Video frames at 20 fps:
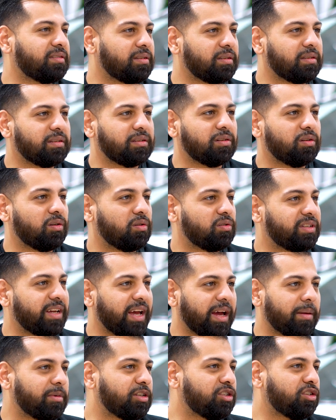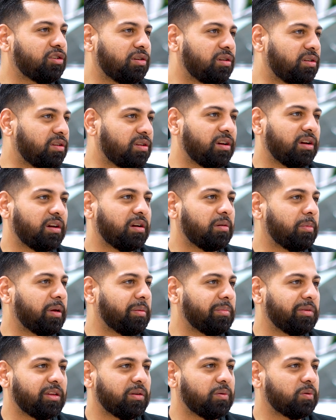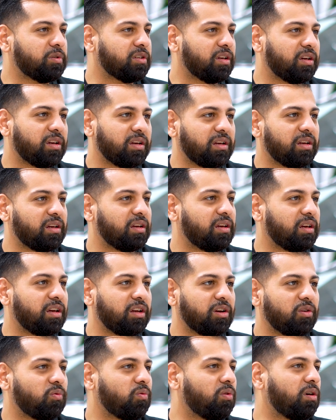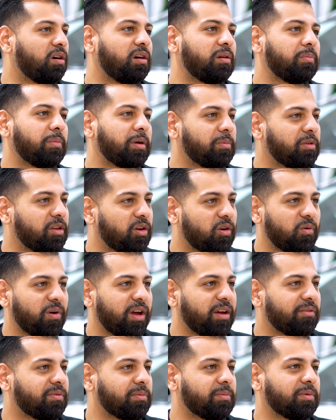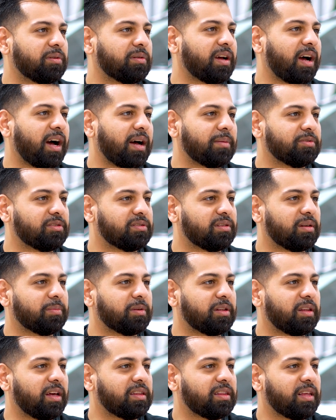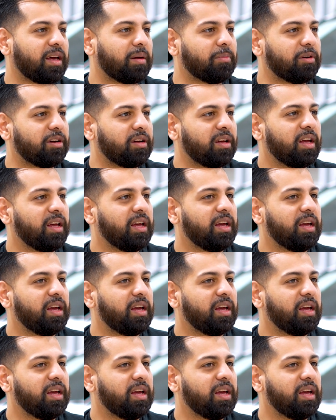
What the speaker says: So, damage here and there. Maybe there was a hit and run. Maybe they ran from the cops or something like that.